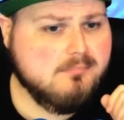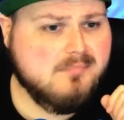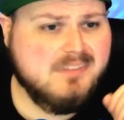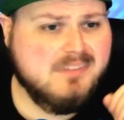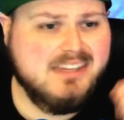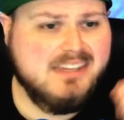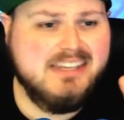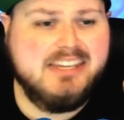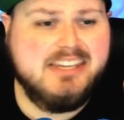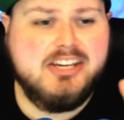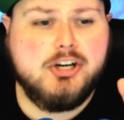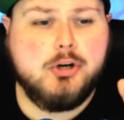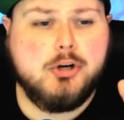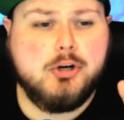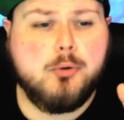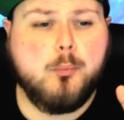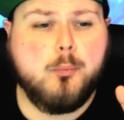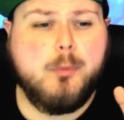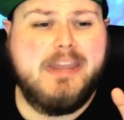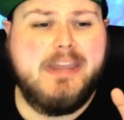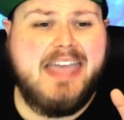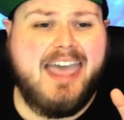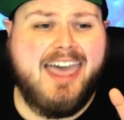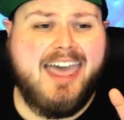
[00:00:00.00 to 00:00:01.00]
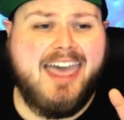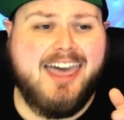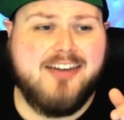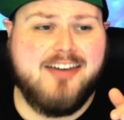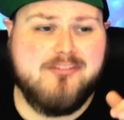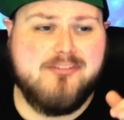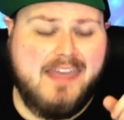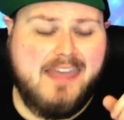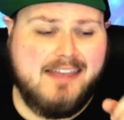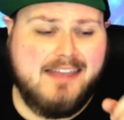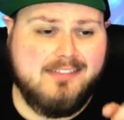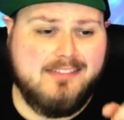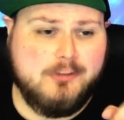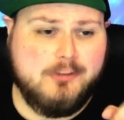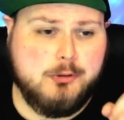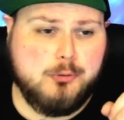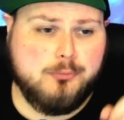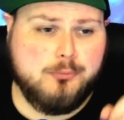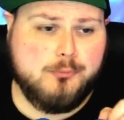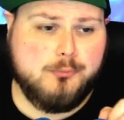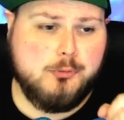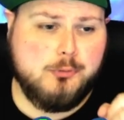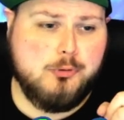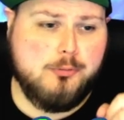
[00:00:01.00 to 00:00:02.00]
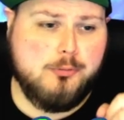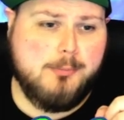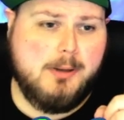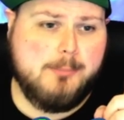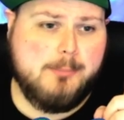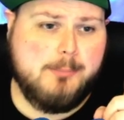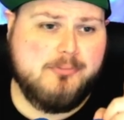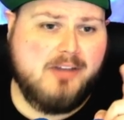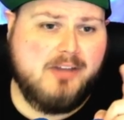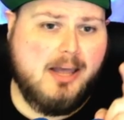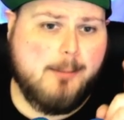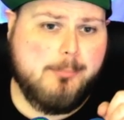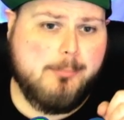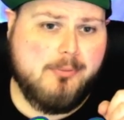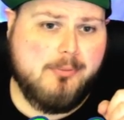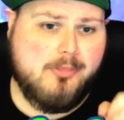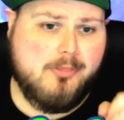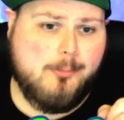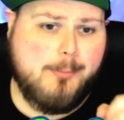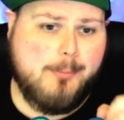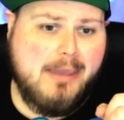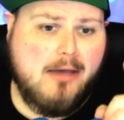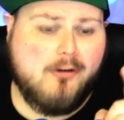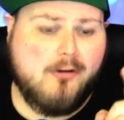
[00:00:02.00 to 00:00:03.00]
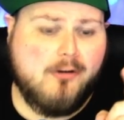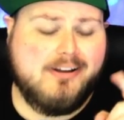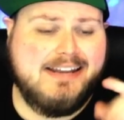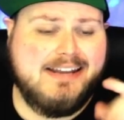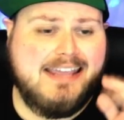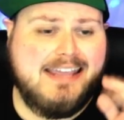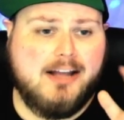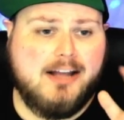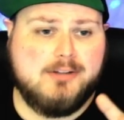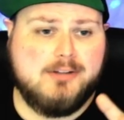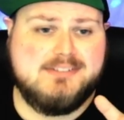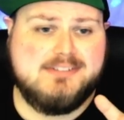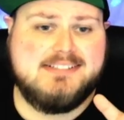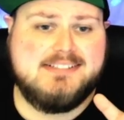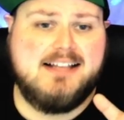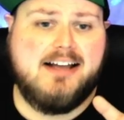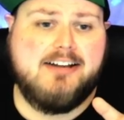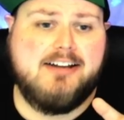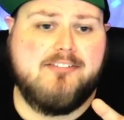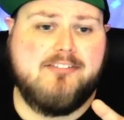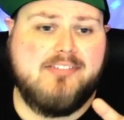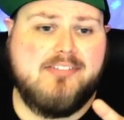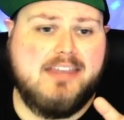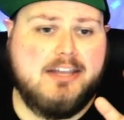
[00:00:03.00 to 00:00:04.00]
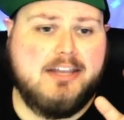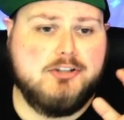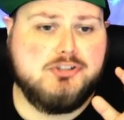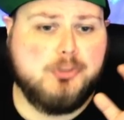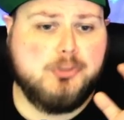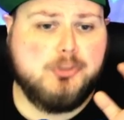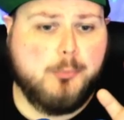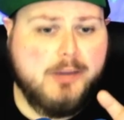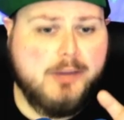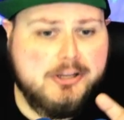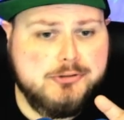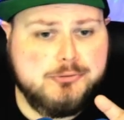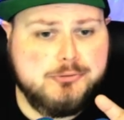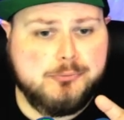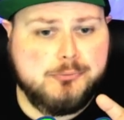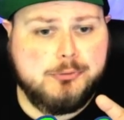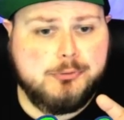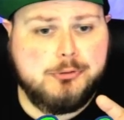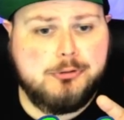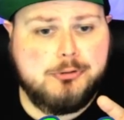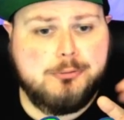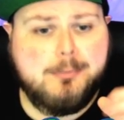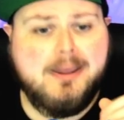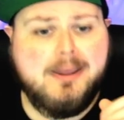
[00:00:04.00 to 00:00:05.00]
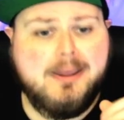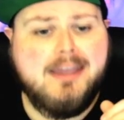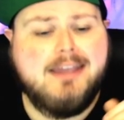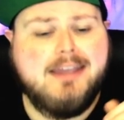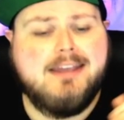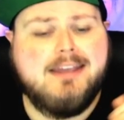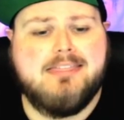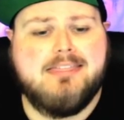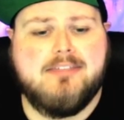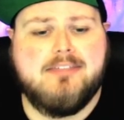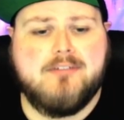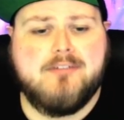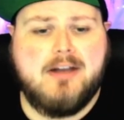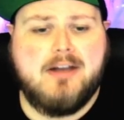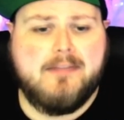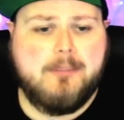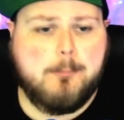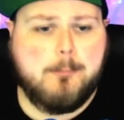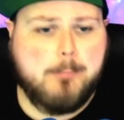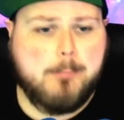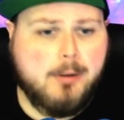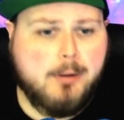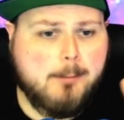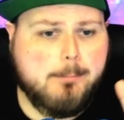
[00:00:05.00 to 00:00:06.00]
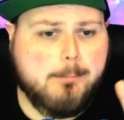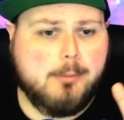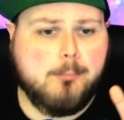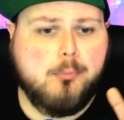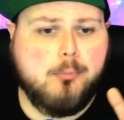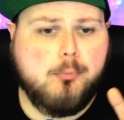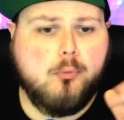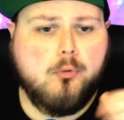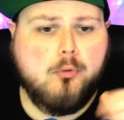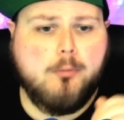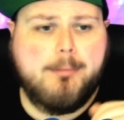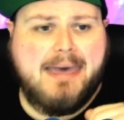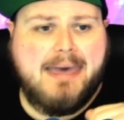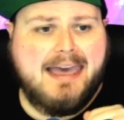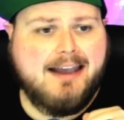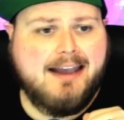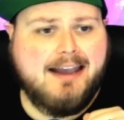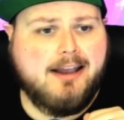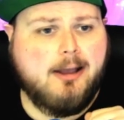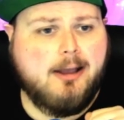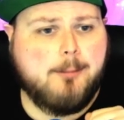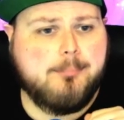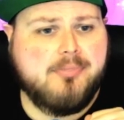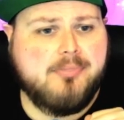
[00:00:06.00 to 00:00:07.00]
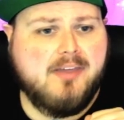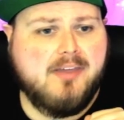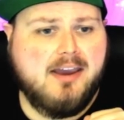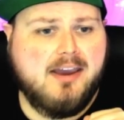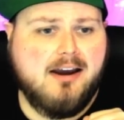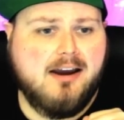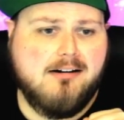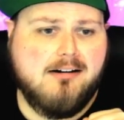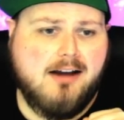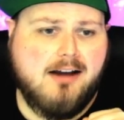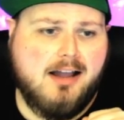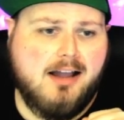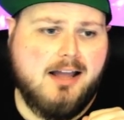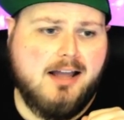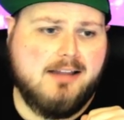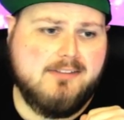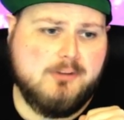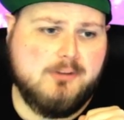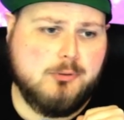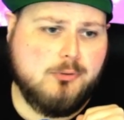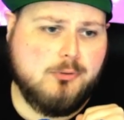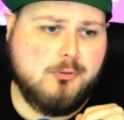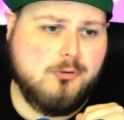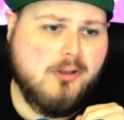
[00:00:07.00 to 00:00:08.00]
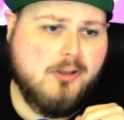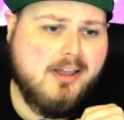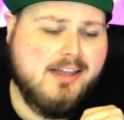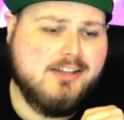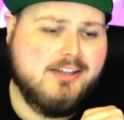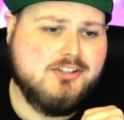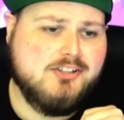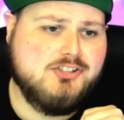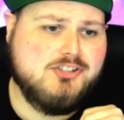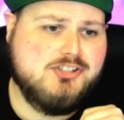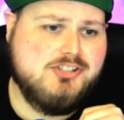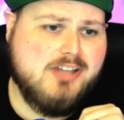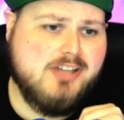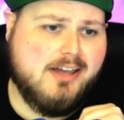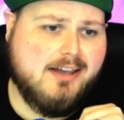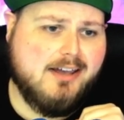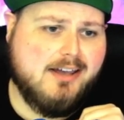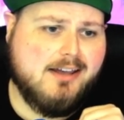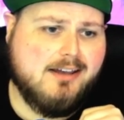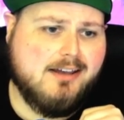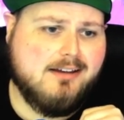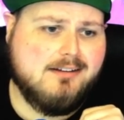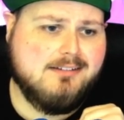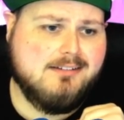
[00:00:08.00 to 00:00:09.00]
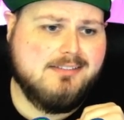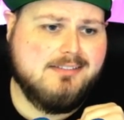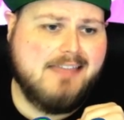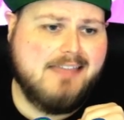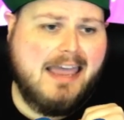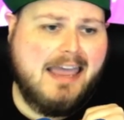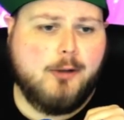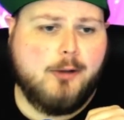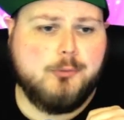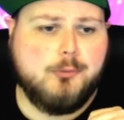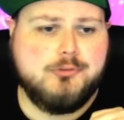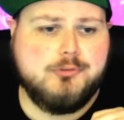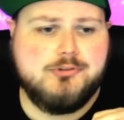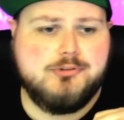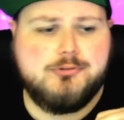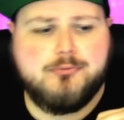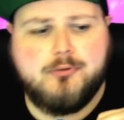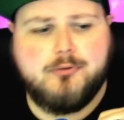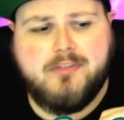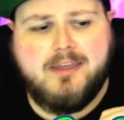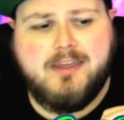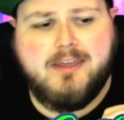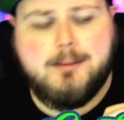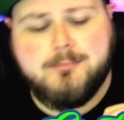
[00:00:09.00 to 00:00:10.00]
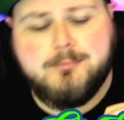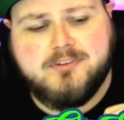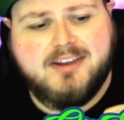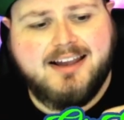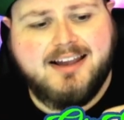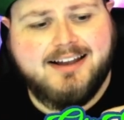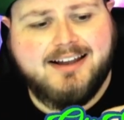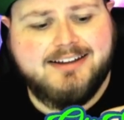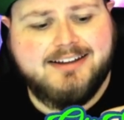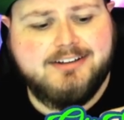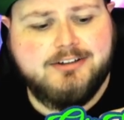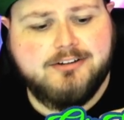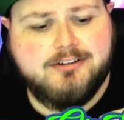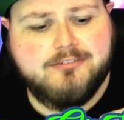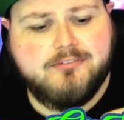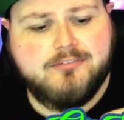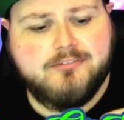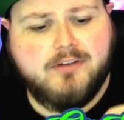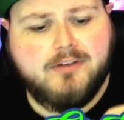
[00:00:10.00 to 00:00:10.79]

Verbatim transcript: Here we have that little room up top of the balcony outside of the HOH room. They've got the pumper pool back up there, little lounge for them to kind of